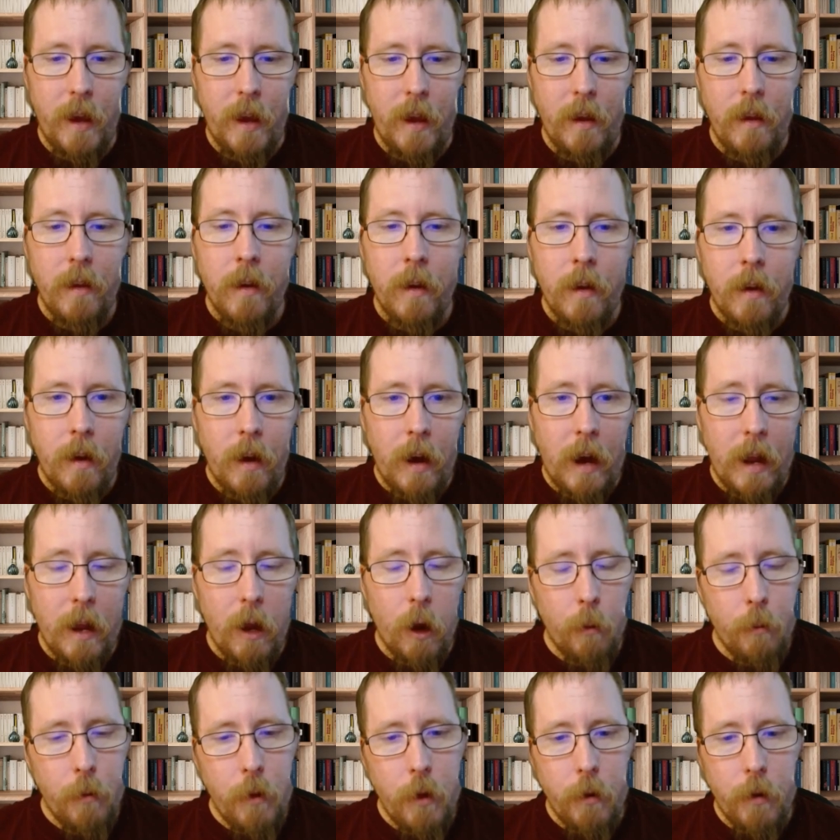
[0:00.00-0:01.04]
I hope you
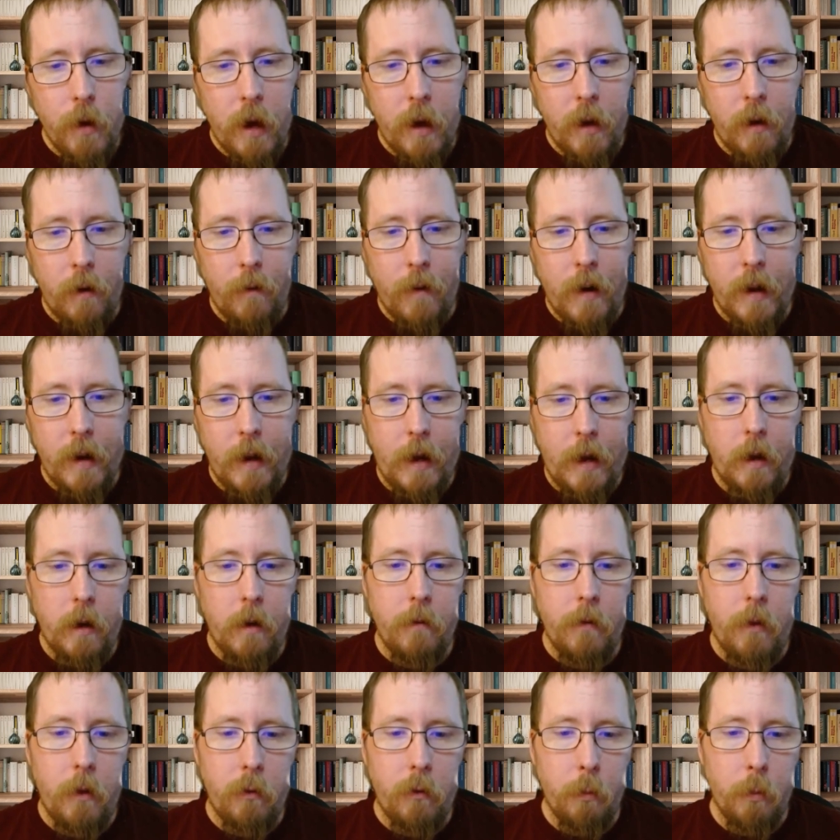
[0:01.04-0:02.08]
got a lot out of this
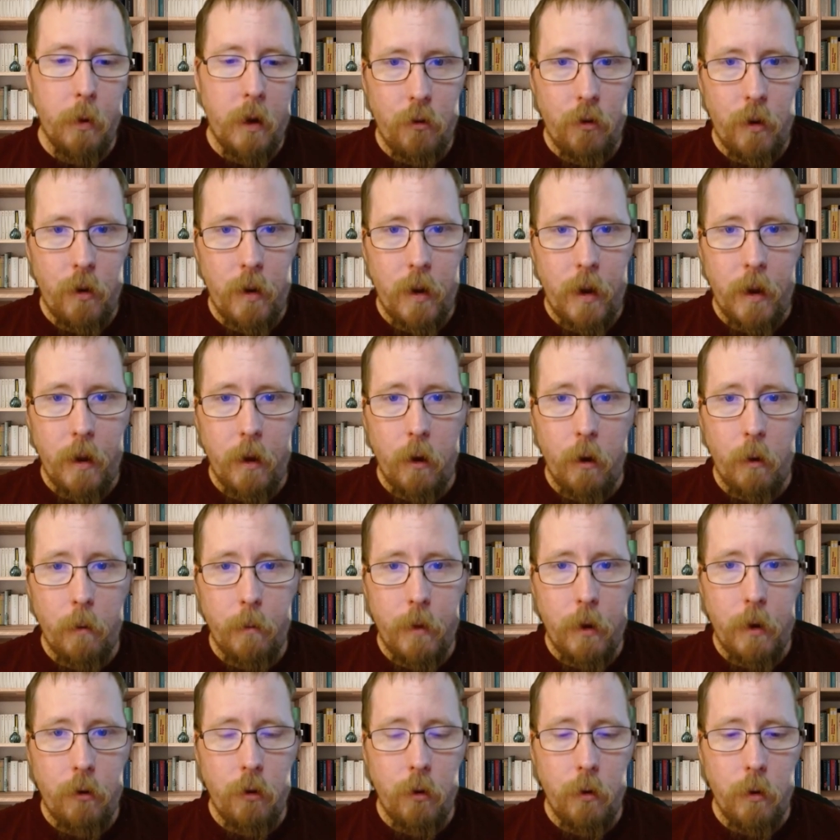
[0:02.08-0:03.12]
presentation. I hope
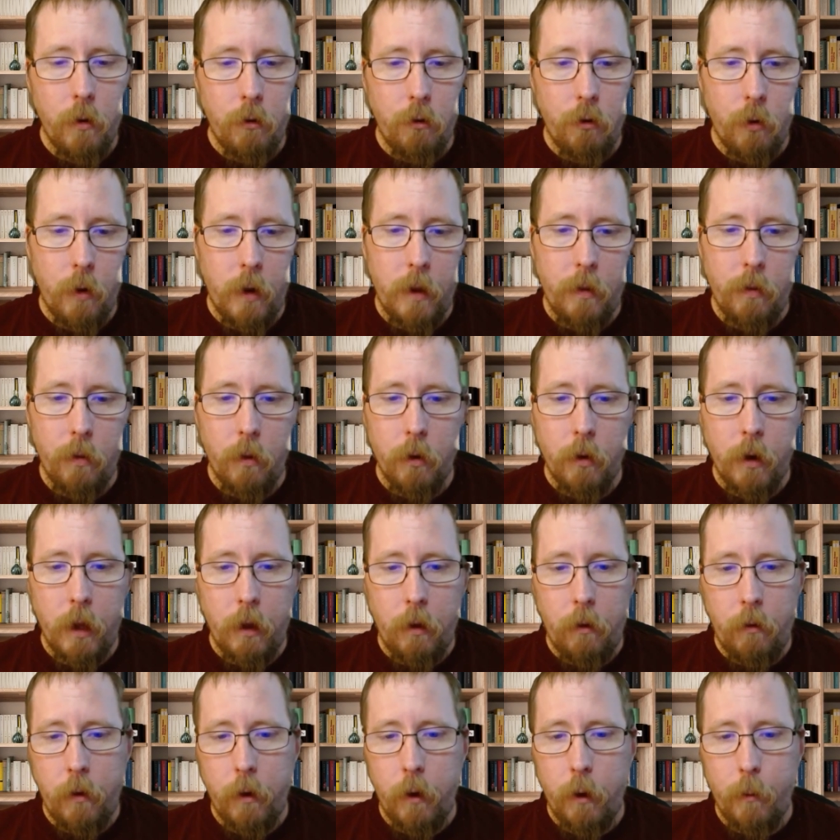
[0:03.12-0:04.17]
that you enjoyed learning a
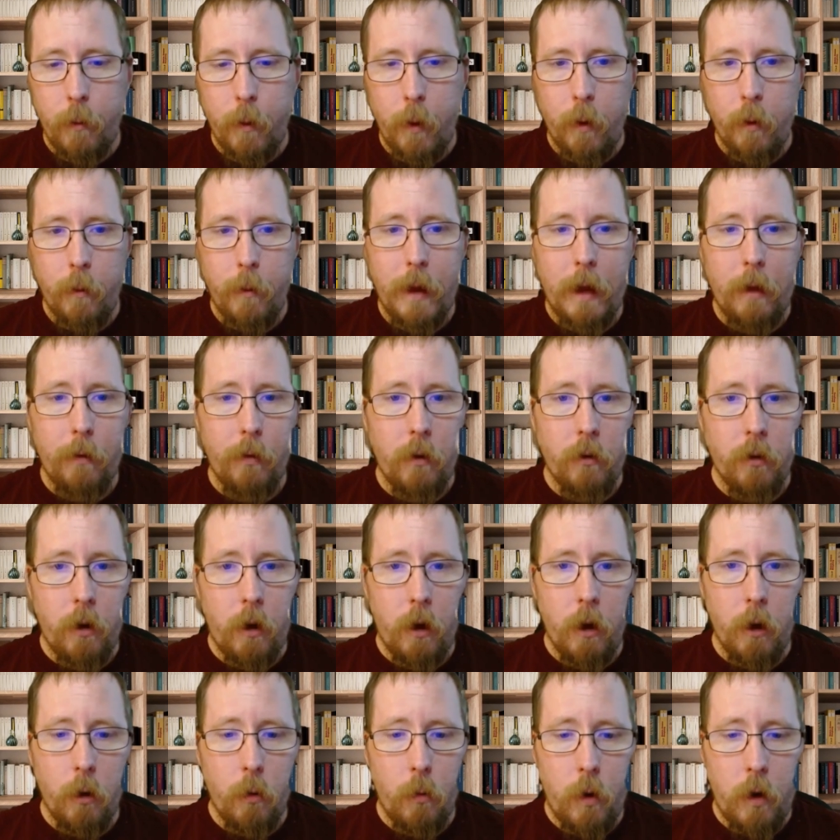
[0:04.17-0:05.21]
little bit about the
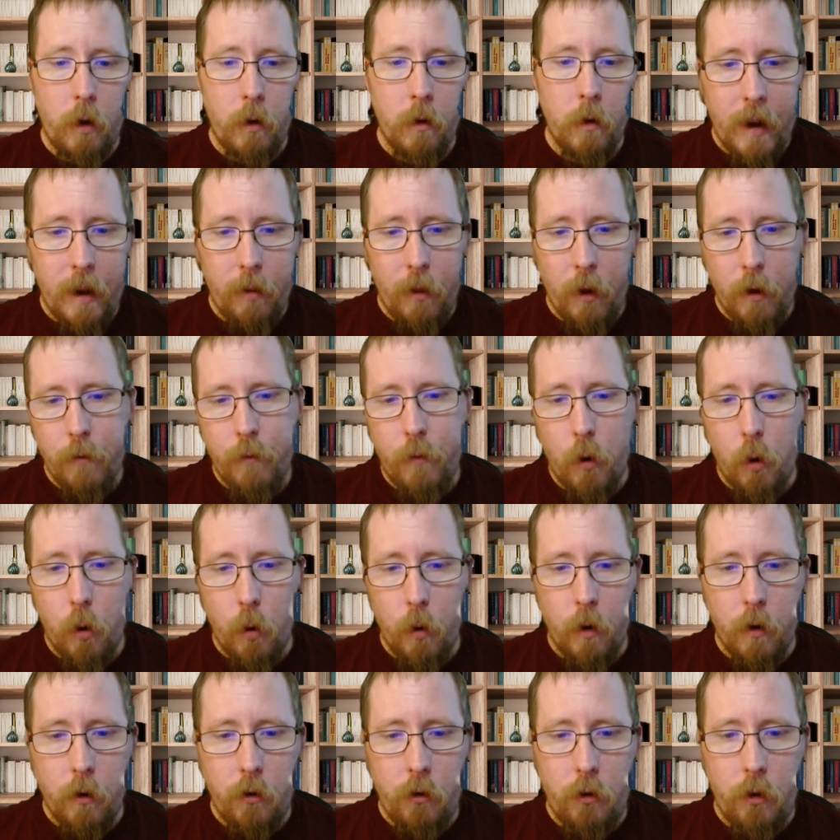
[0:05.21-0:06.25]
Tonkawa. I look
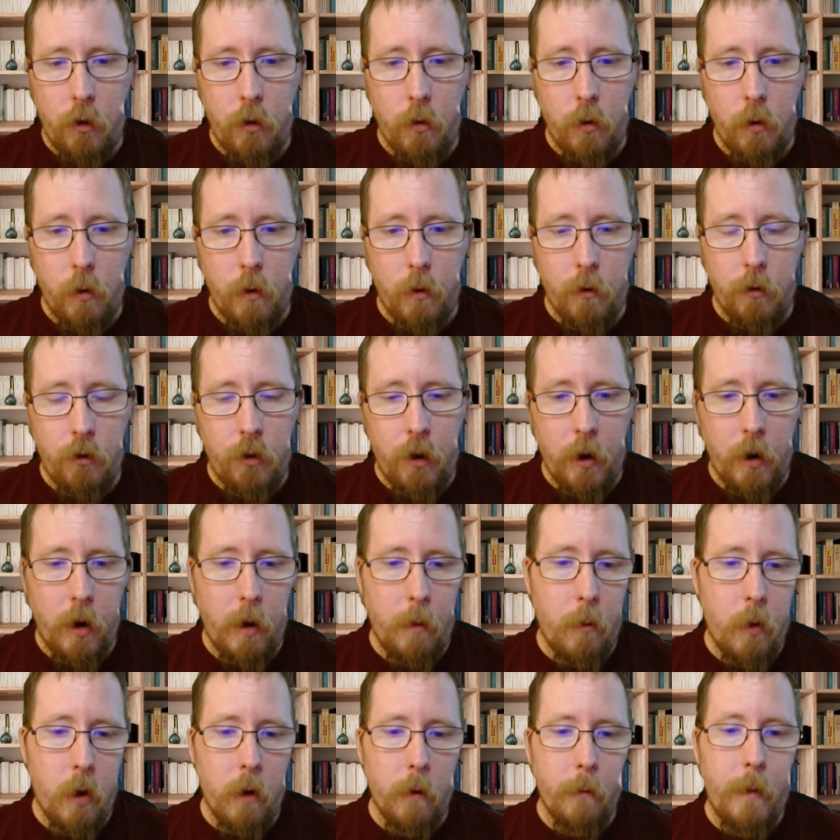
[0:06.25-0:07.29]
forward to sharing
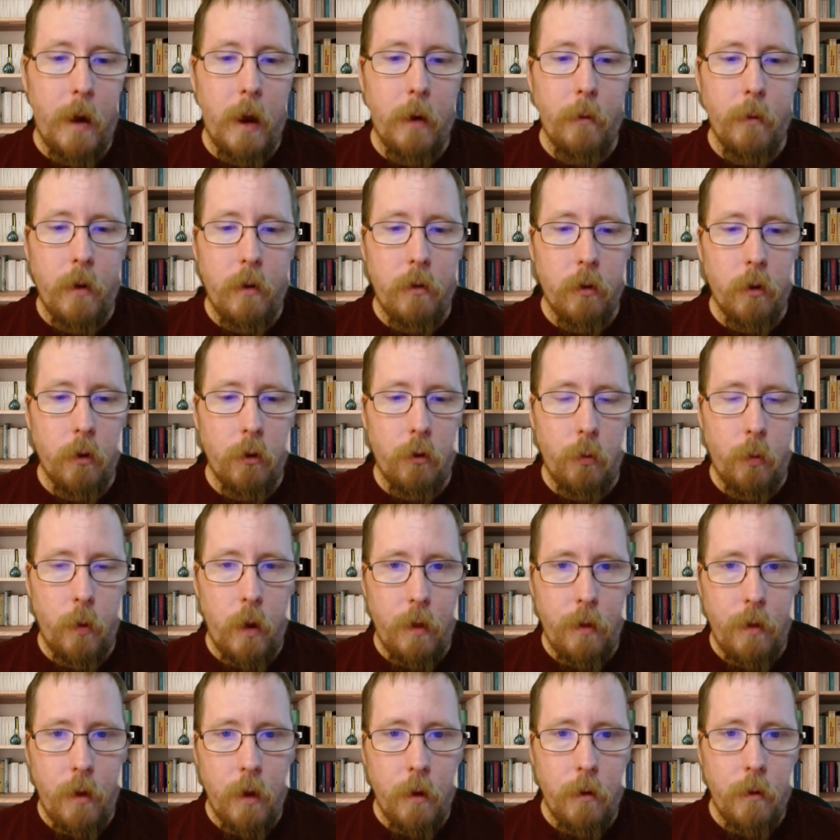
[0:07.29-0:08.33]
more of my research
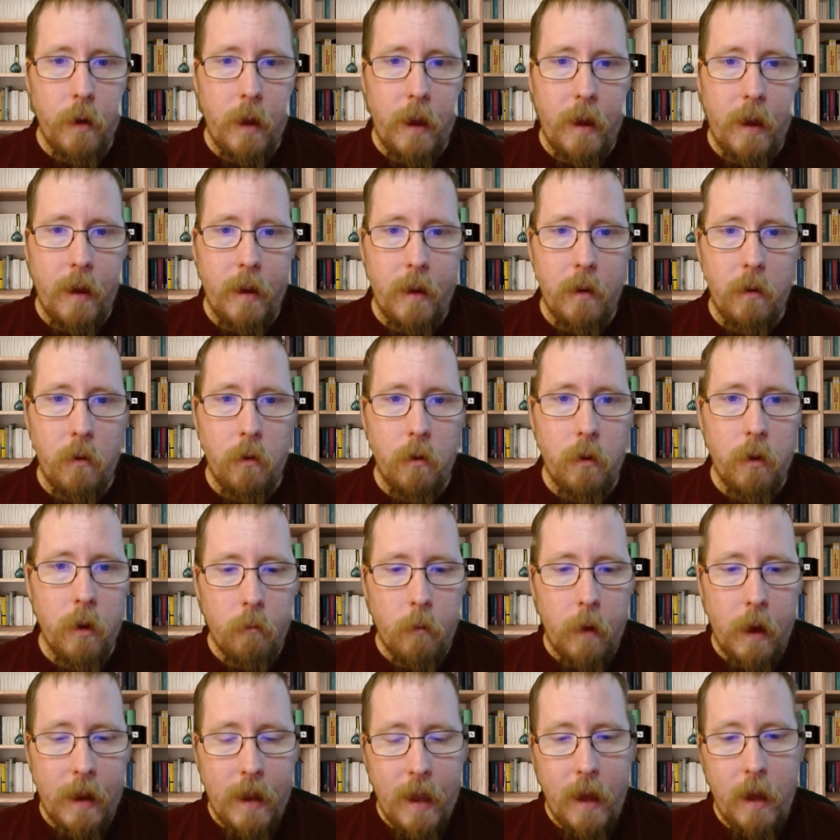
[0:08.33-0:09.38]
with you. And
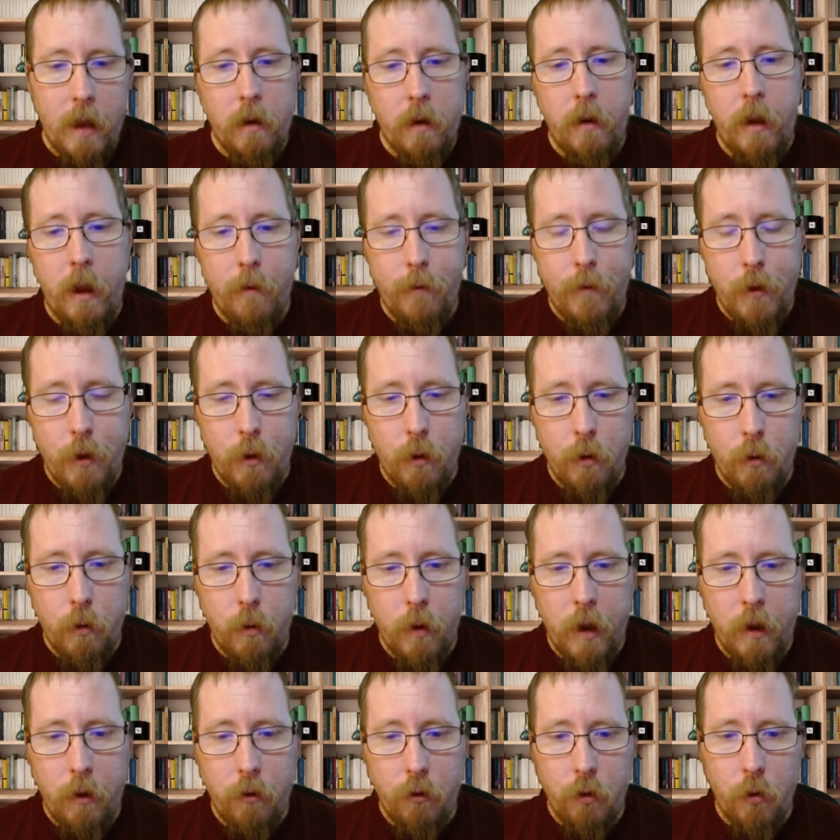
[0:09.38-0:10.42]
again, if you
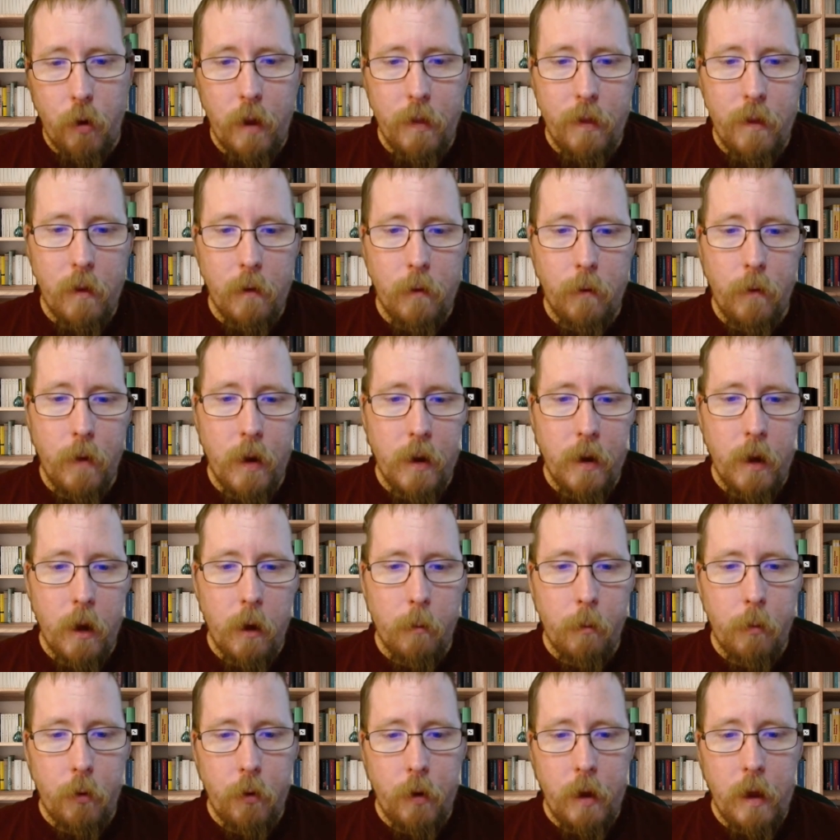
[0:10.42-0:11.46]
enjoyed this video,
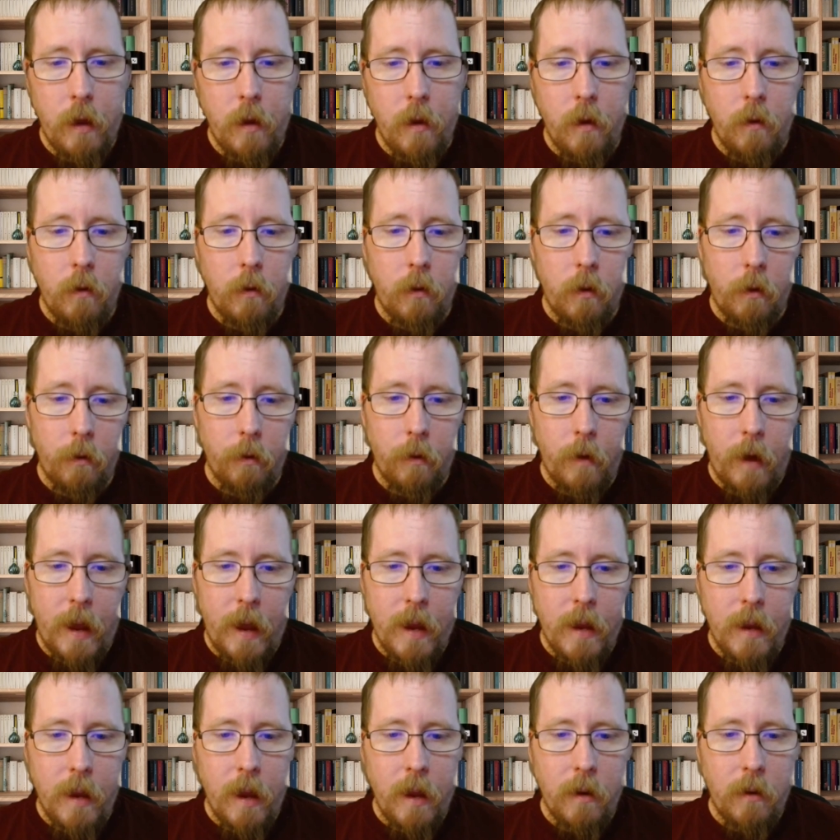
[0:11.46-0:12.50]
please
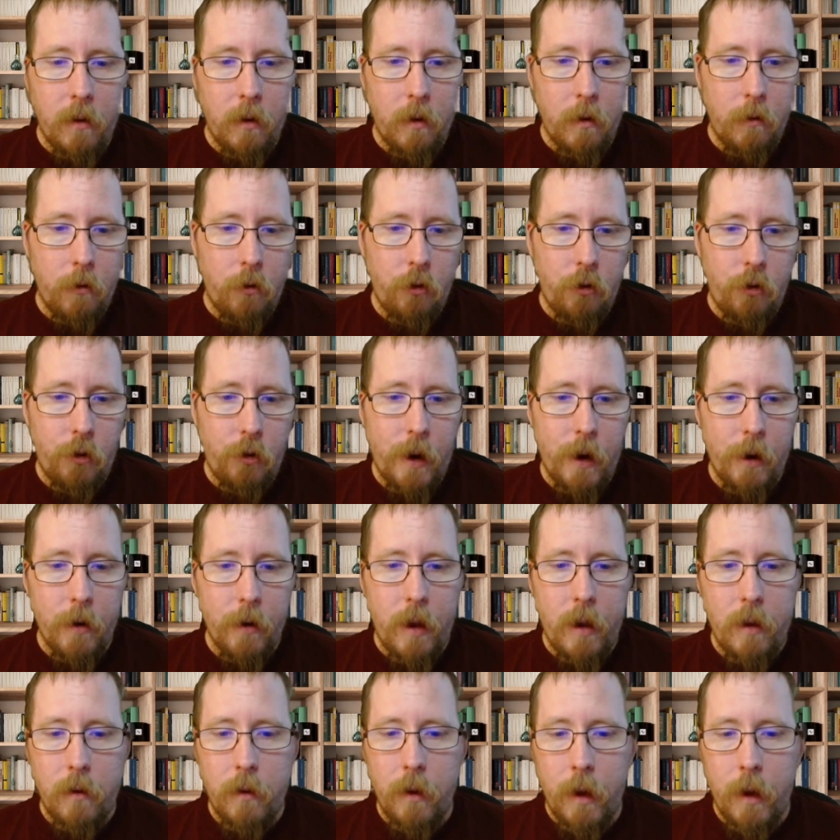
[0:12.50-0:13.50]
like it, share it,